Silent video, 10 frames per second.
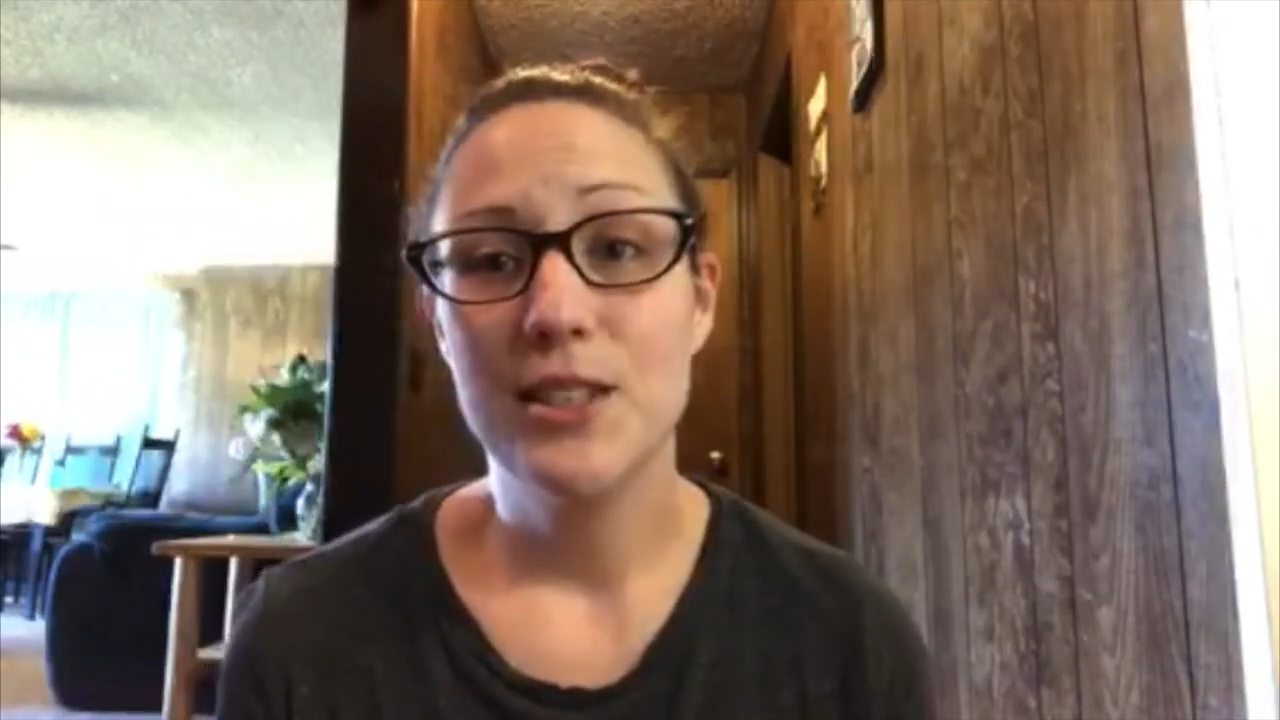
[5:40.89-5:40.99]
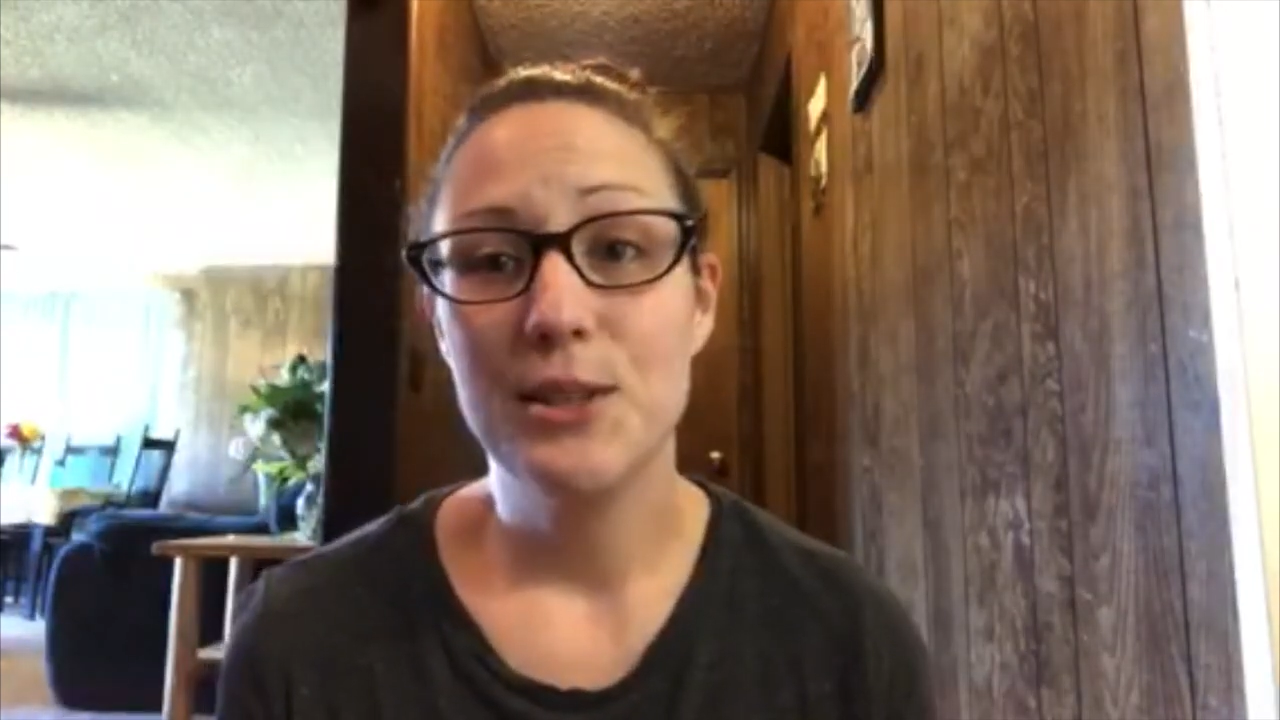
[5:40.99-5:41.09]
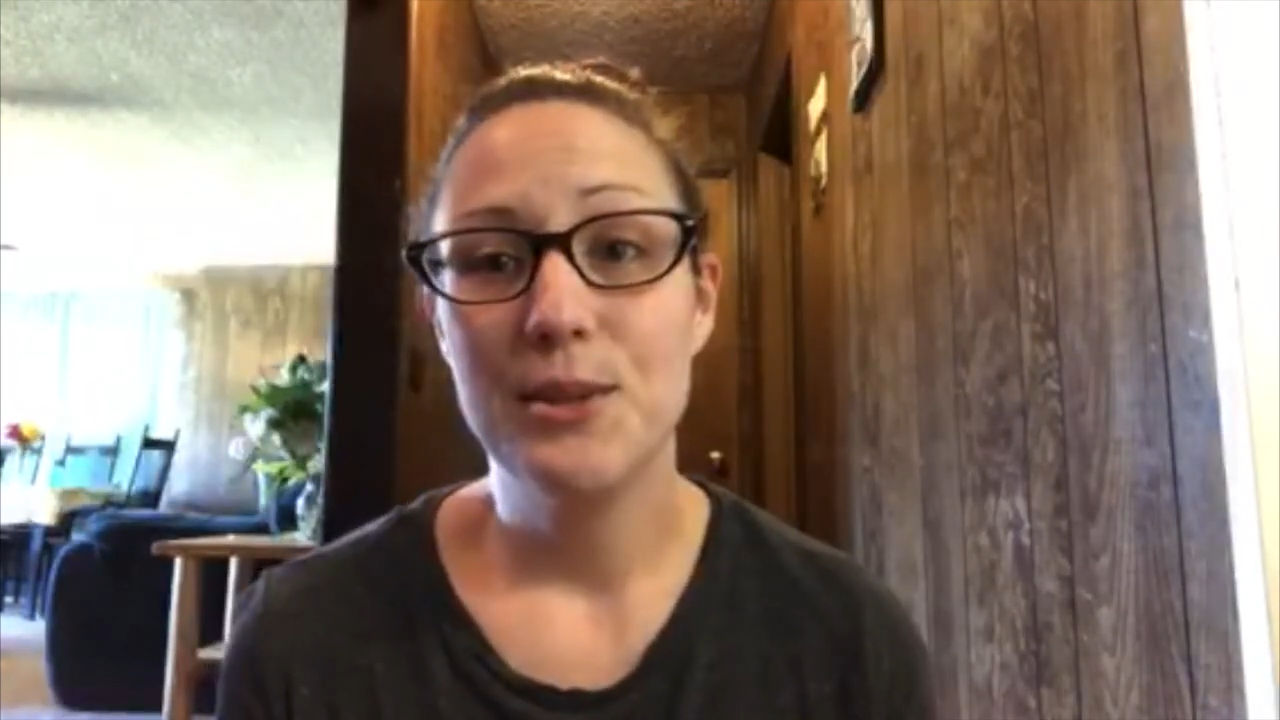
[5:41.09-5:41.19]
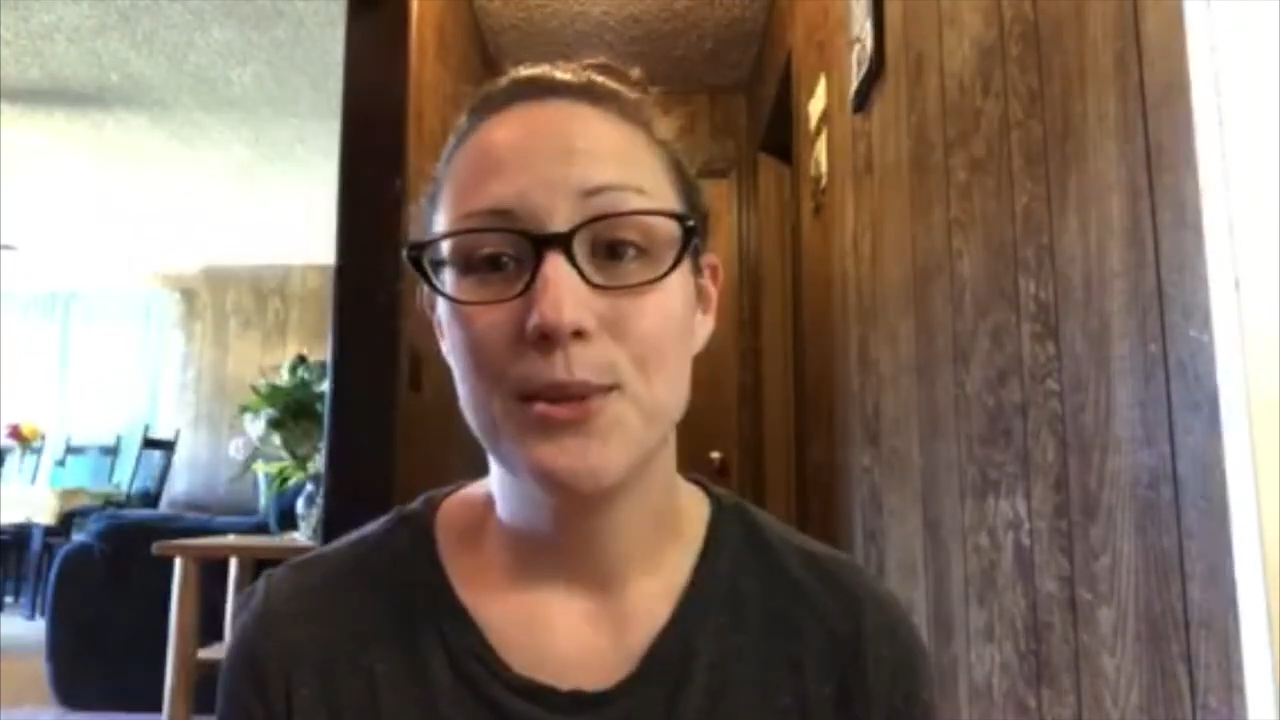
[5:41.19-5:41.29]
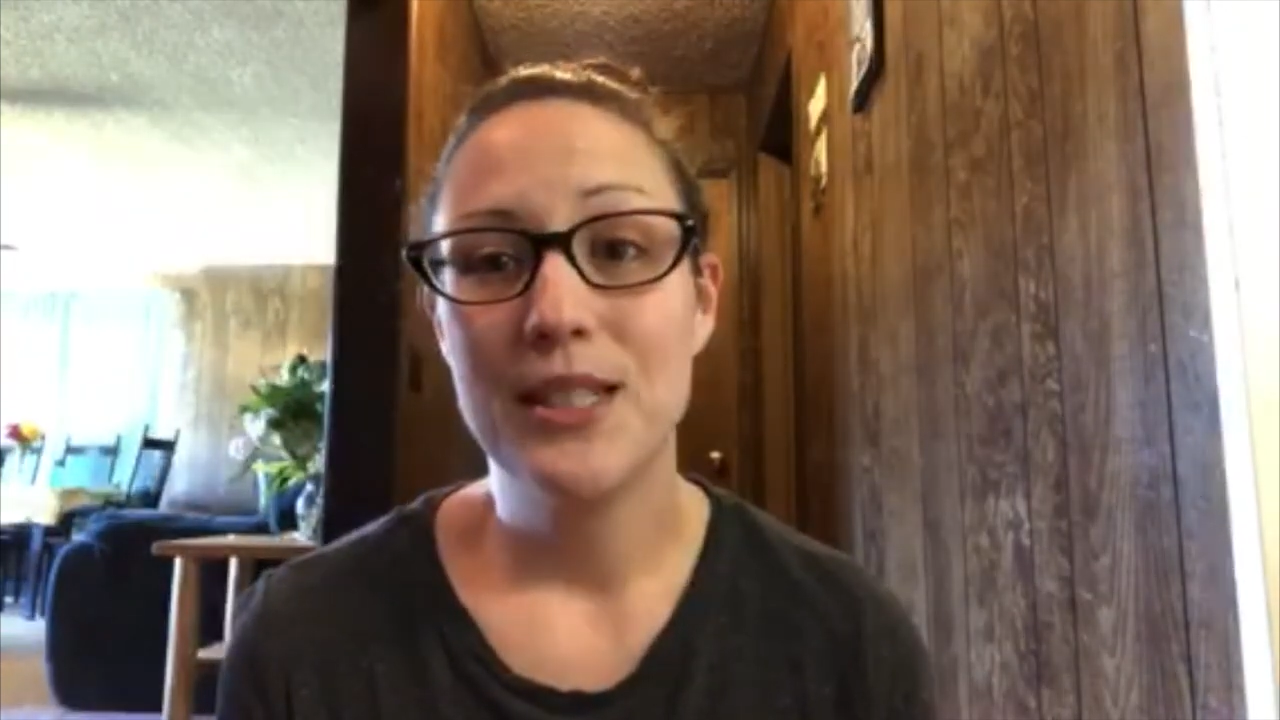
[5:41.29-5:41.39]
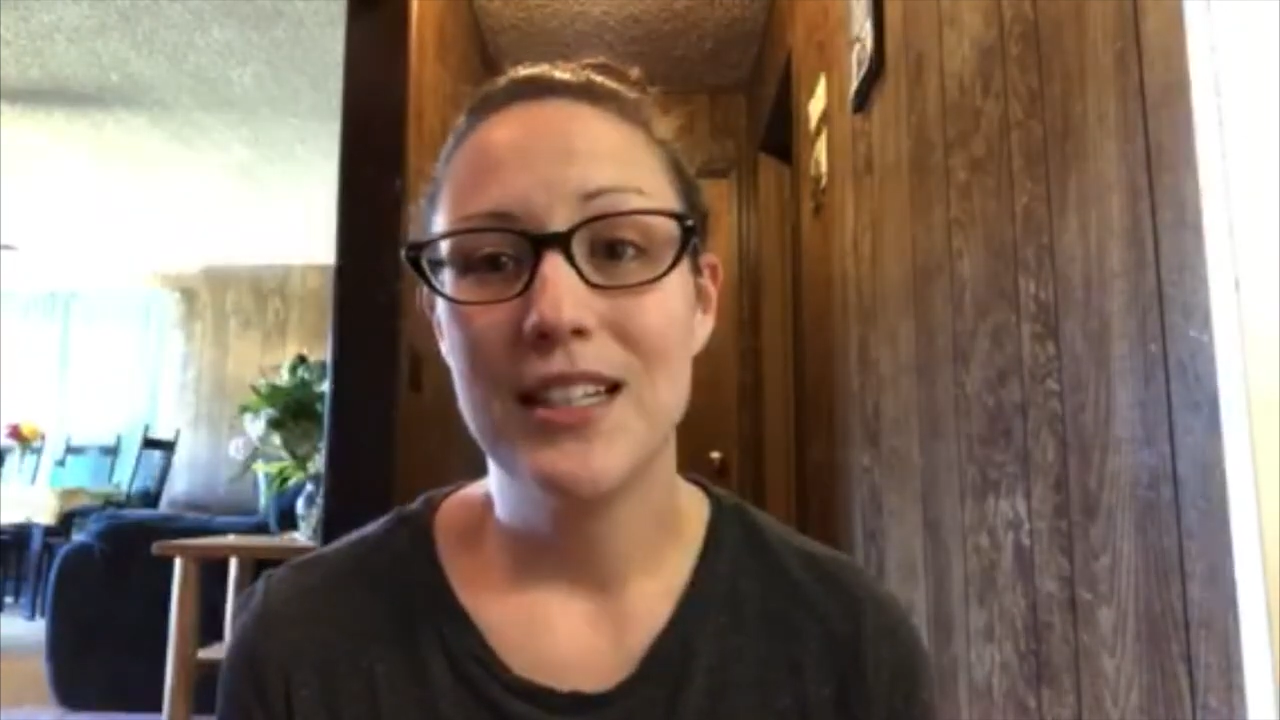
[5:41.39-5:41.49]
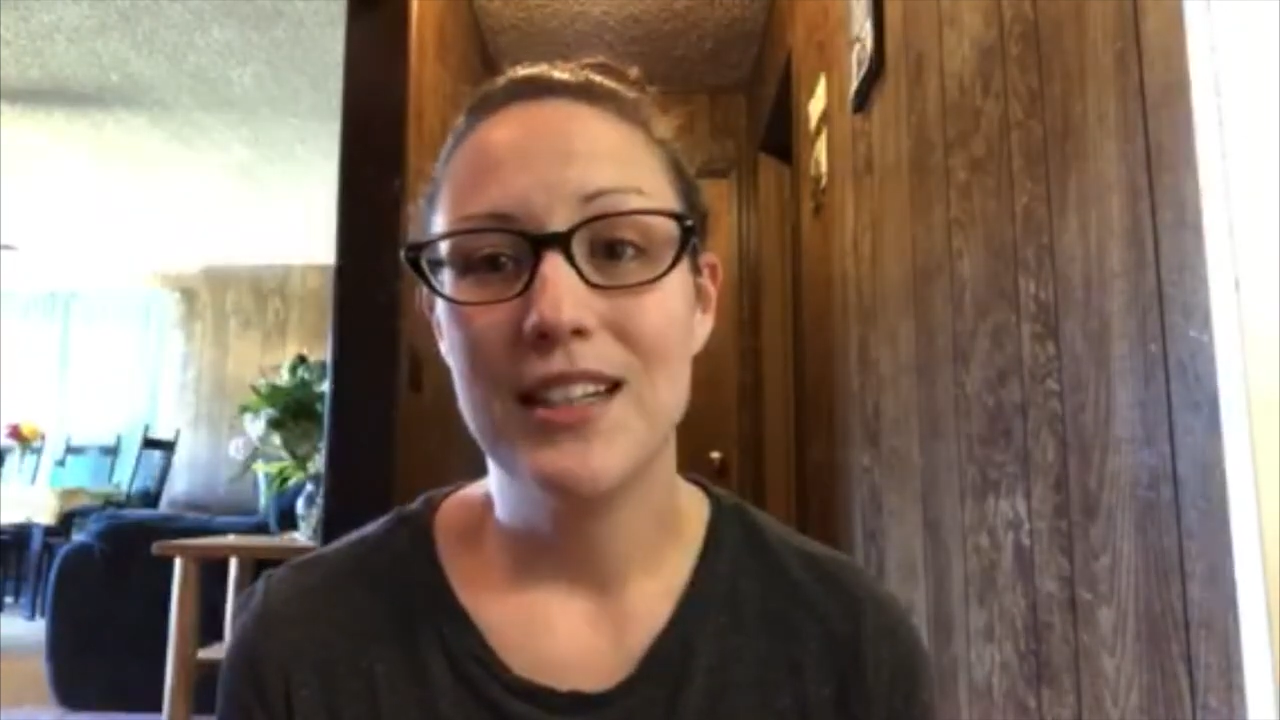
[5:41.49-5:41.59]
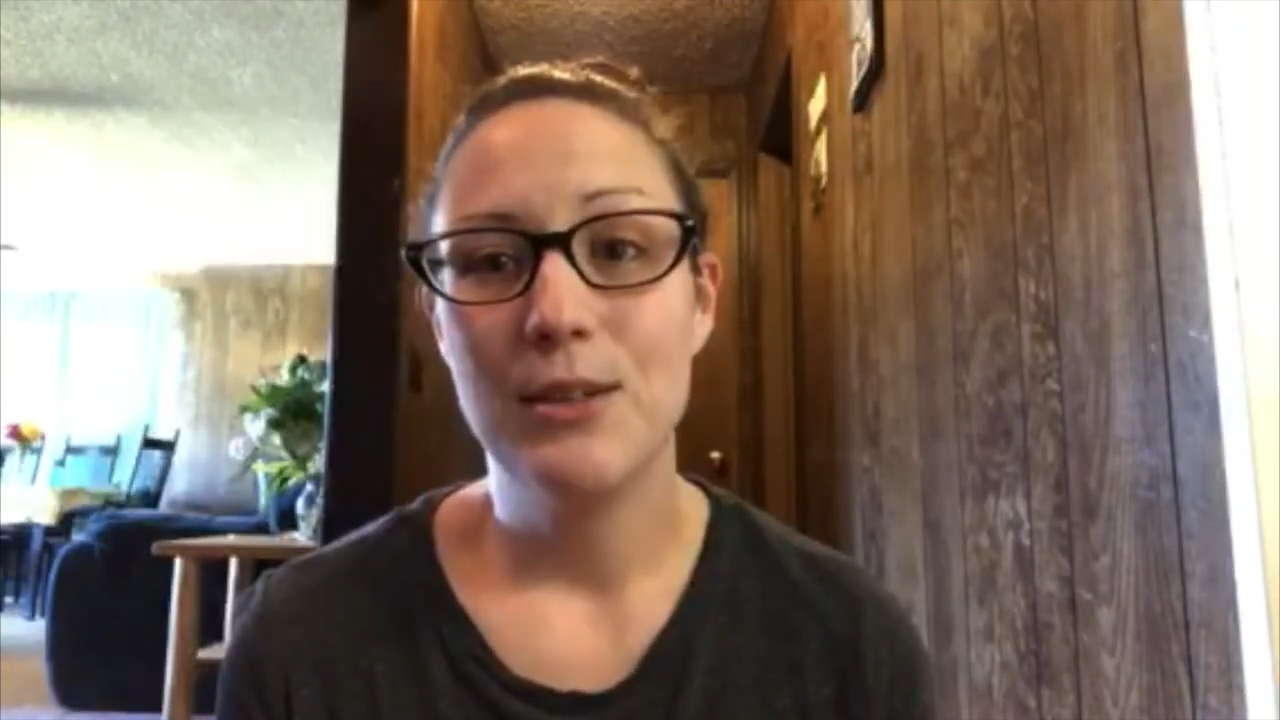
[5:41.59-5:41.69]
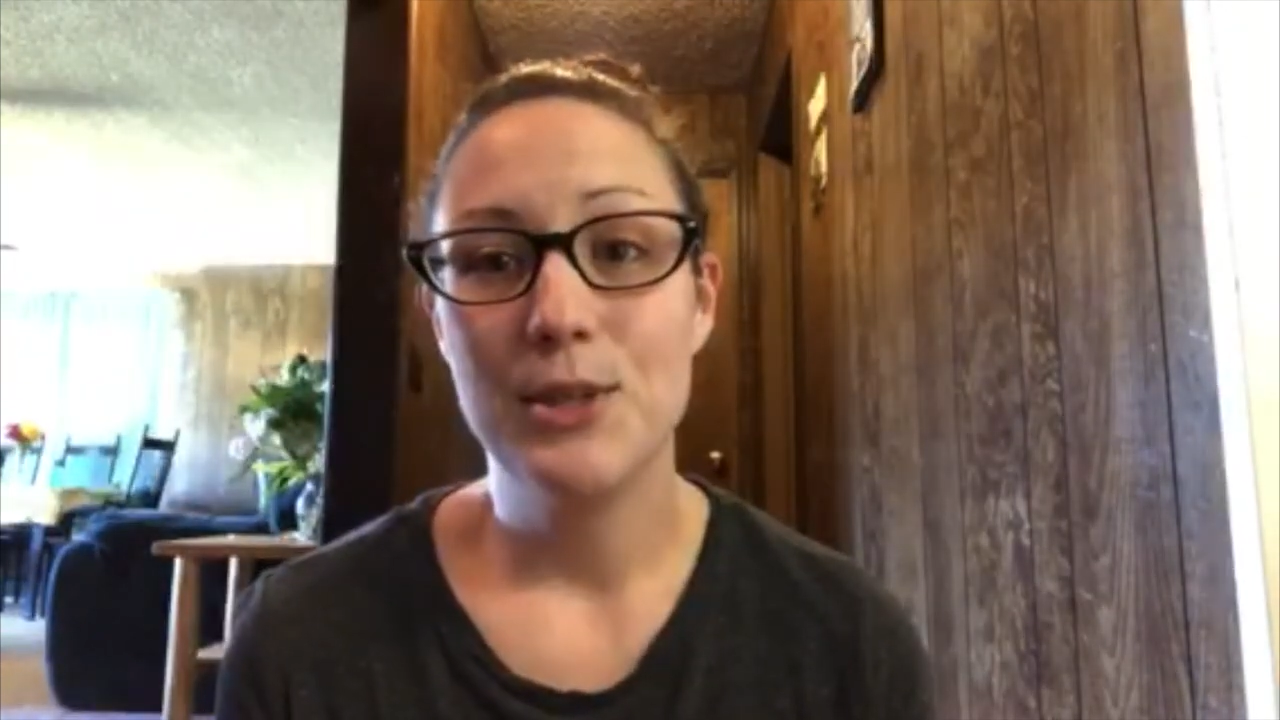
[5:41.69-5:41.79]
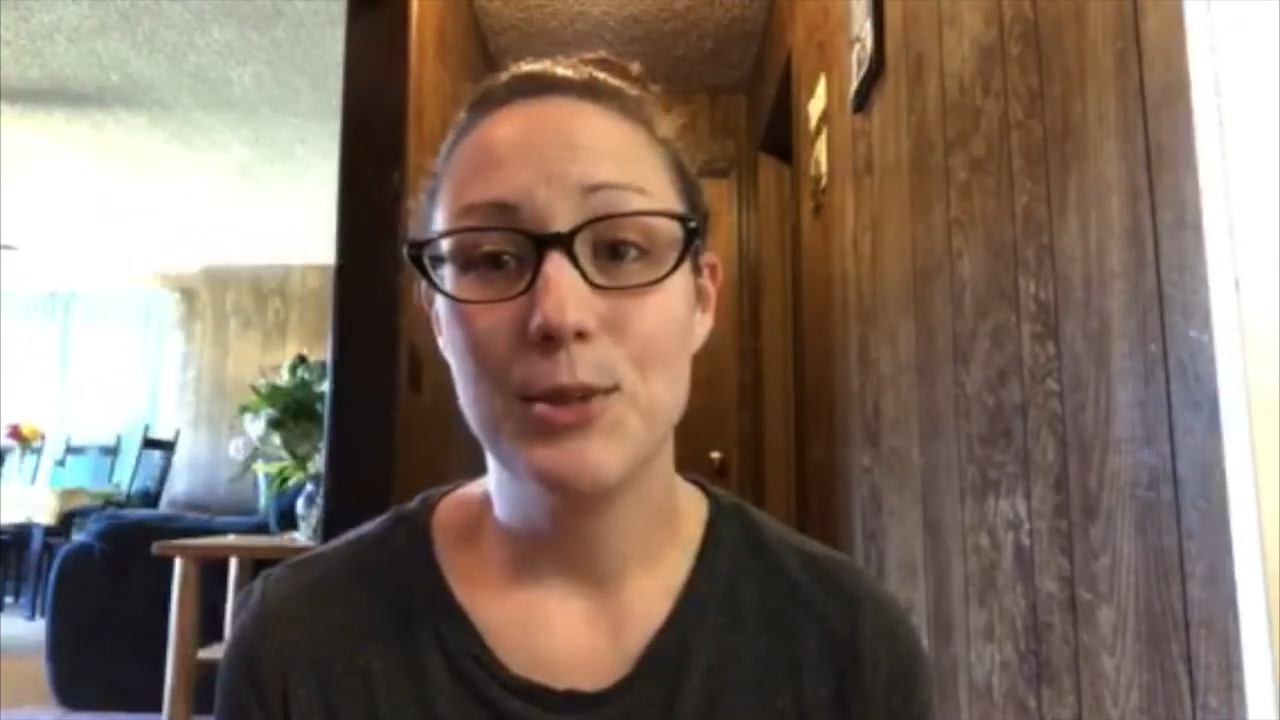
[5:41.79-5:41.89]
who
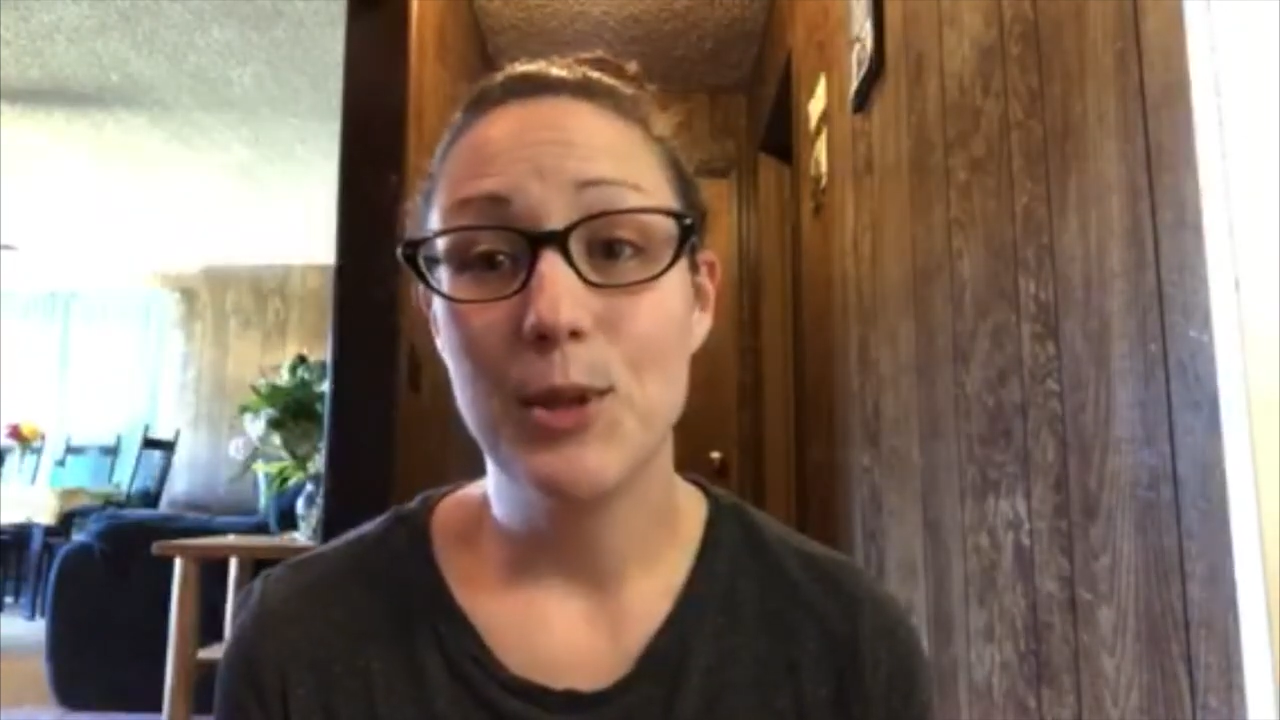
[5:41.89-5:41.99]
was